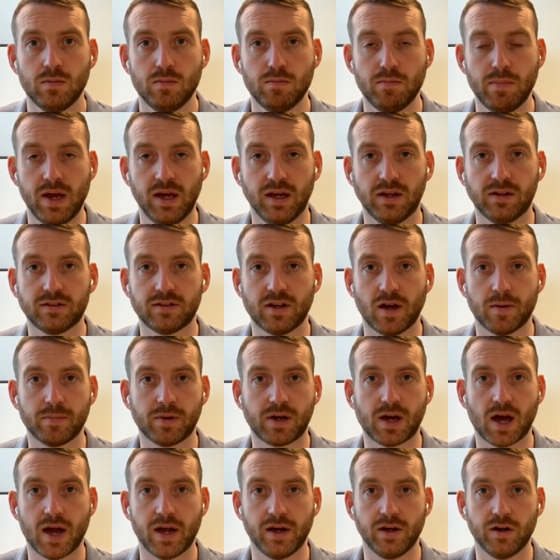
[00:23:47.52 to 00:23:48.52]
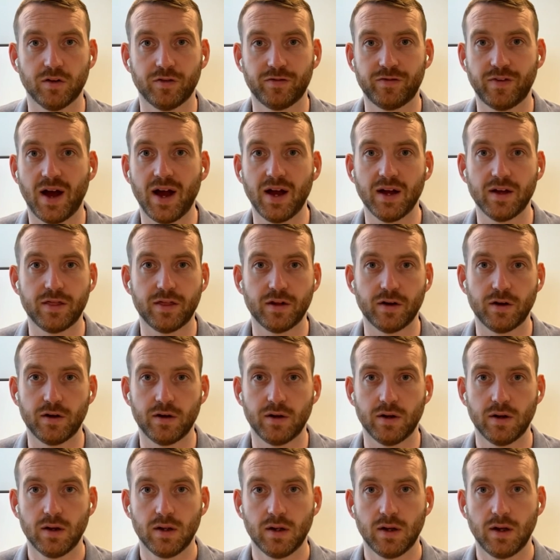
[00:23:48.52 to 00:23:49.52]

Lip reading: make some kind of either